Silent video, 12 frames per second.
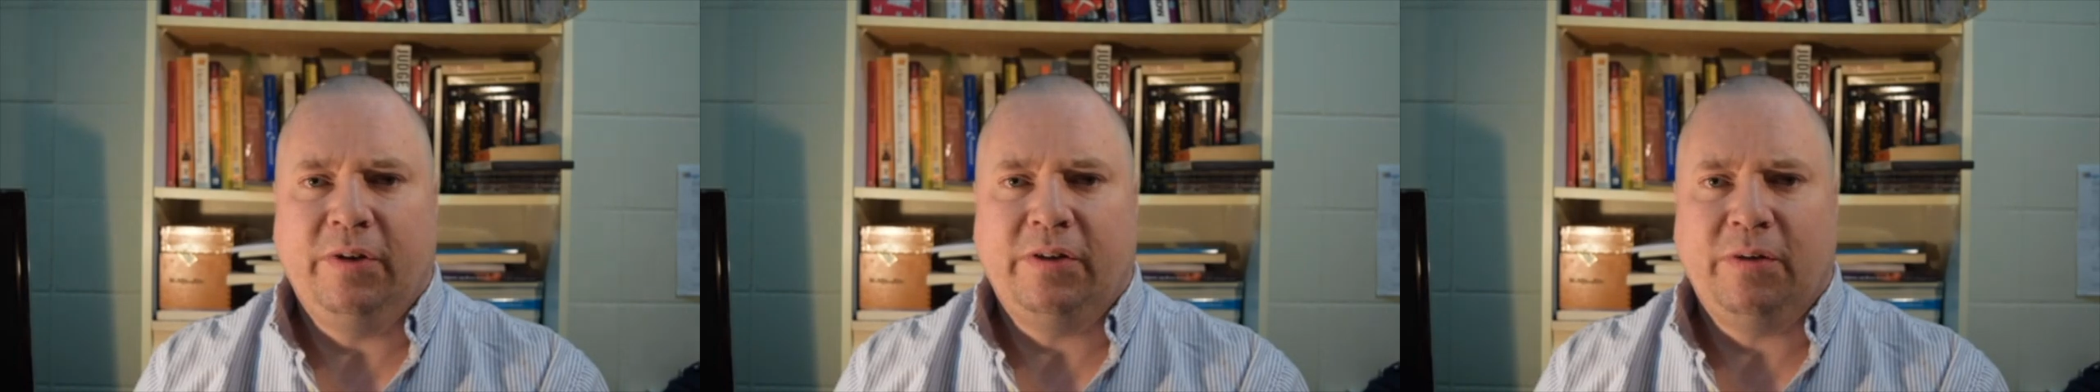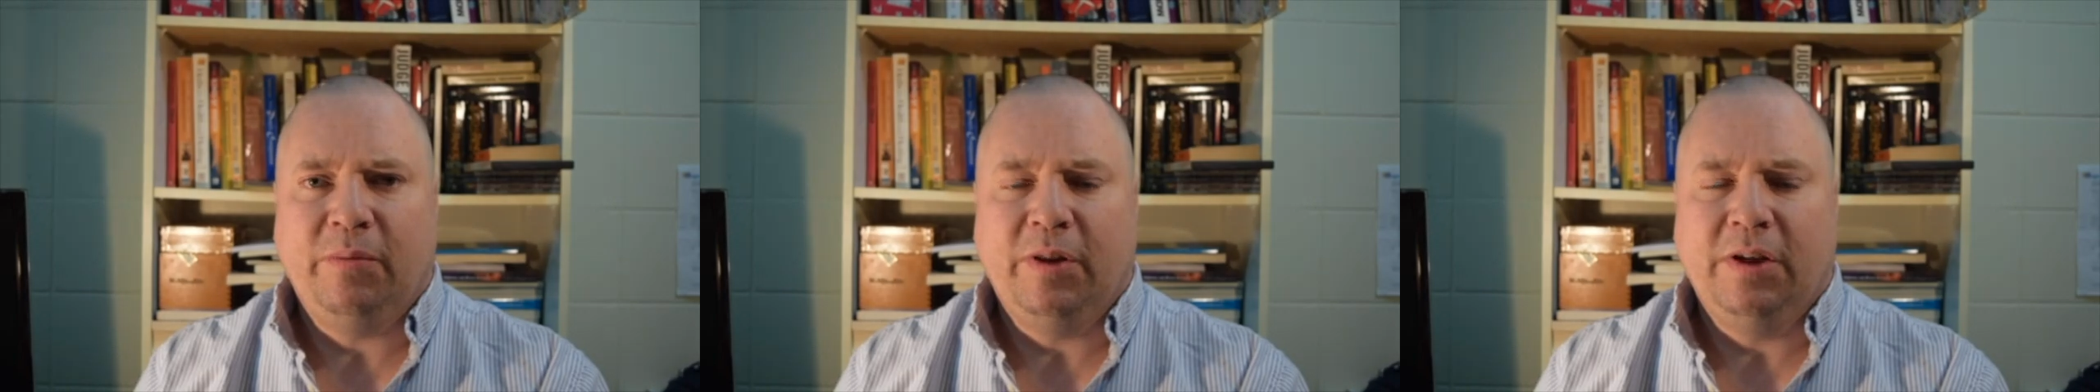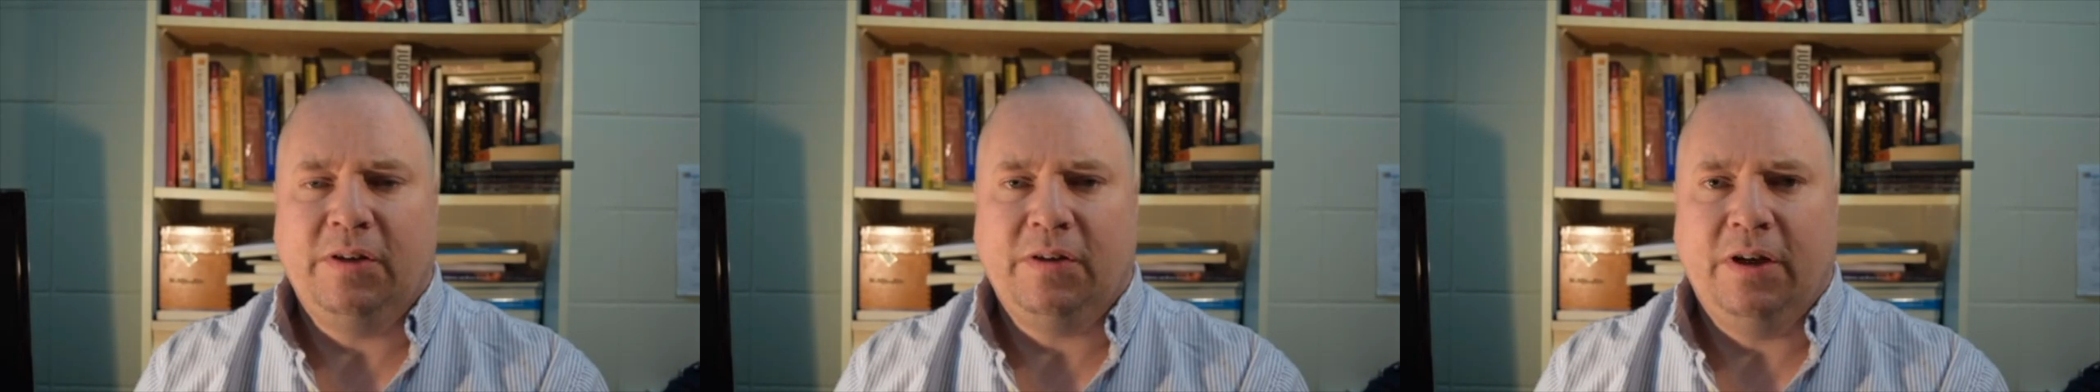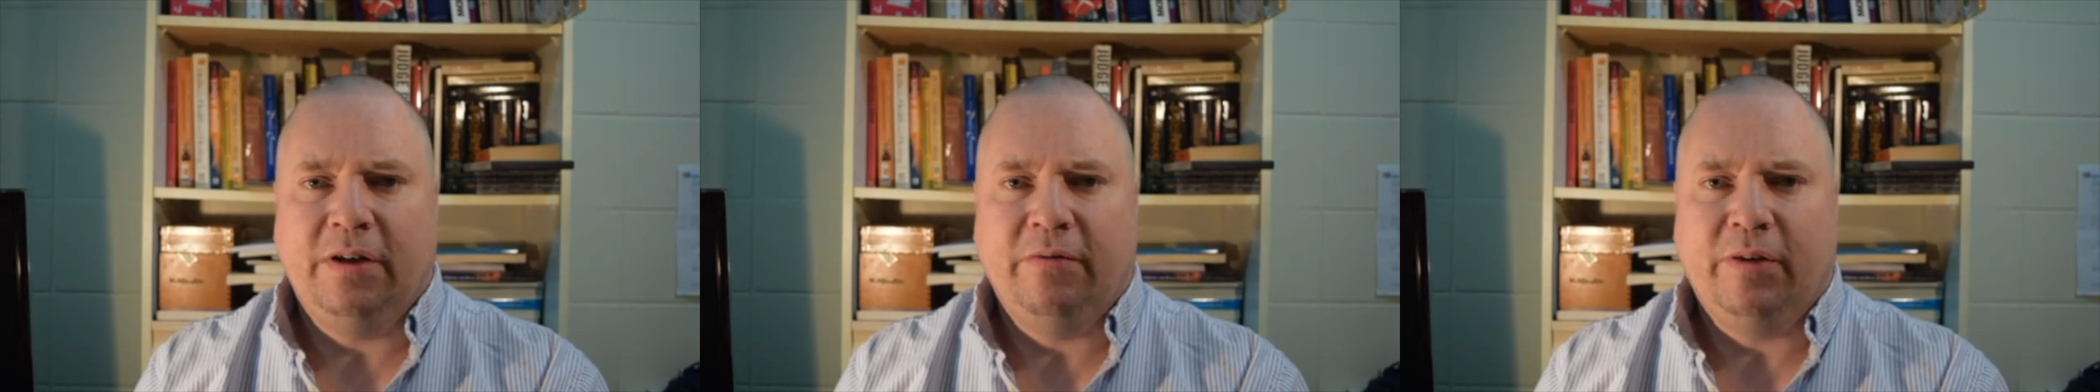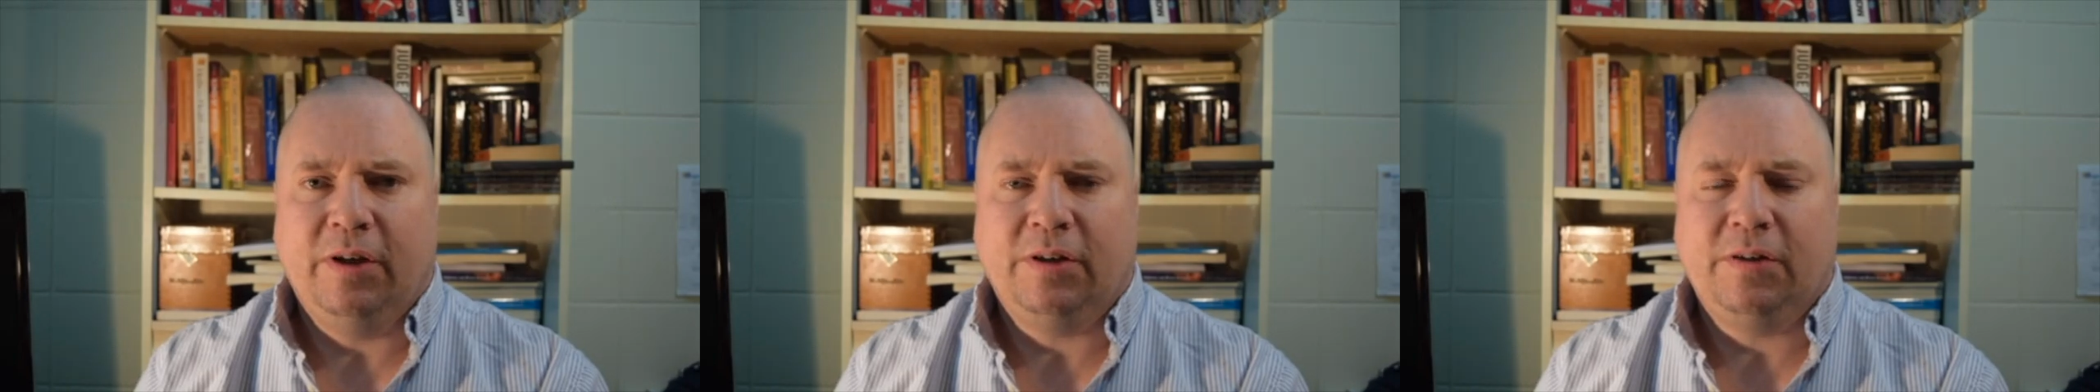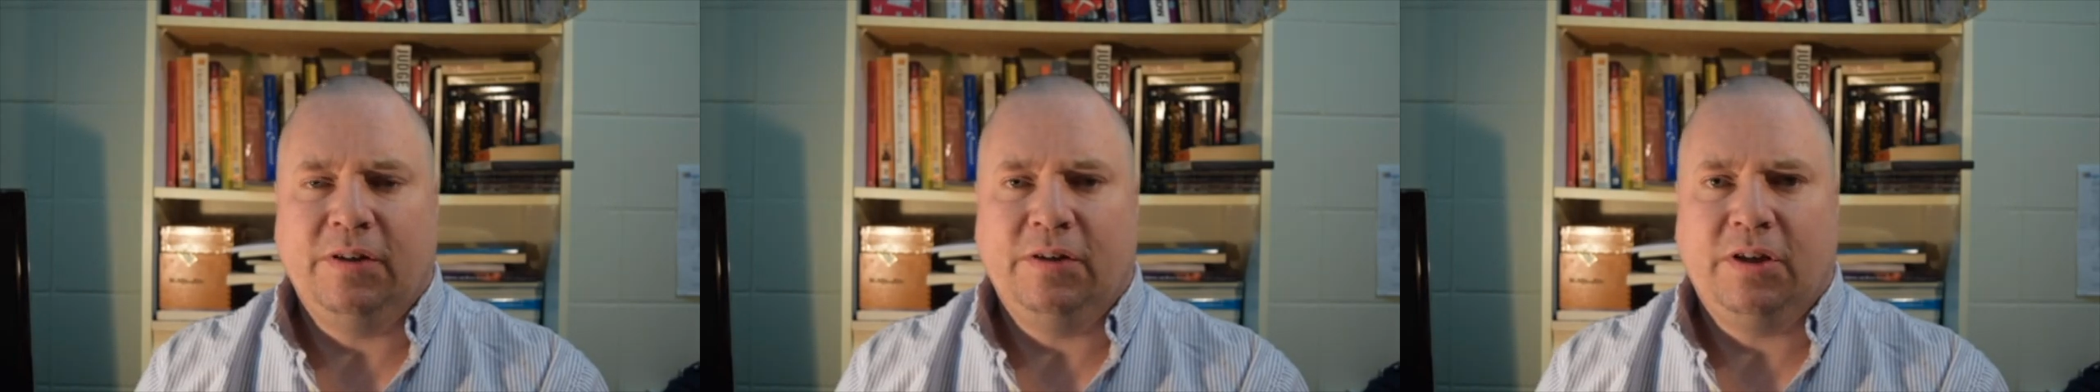with some of these side
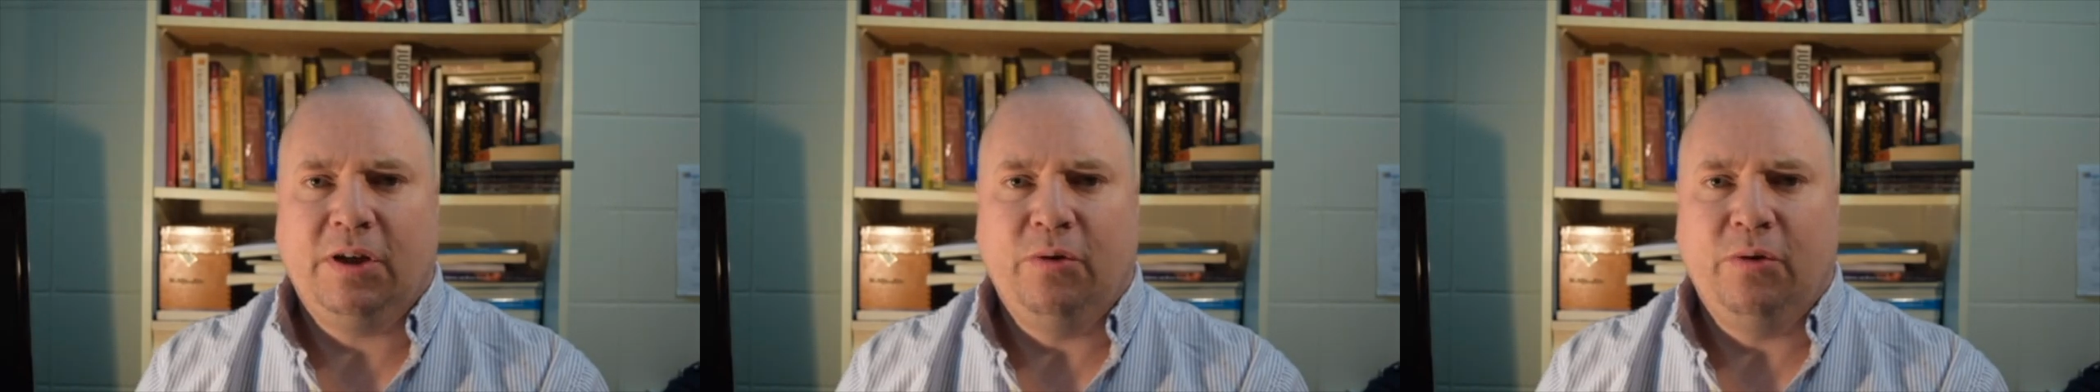effects is to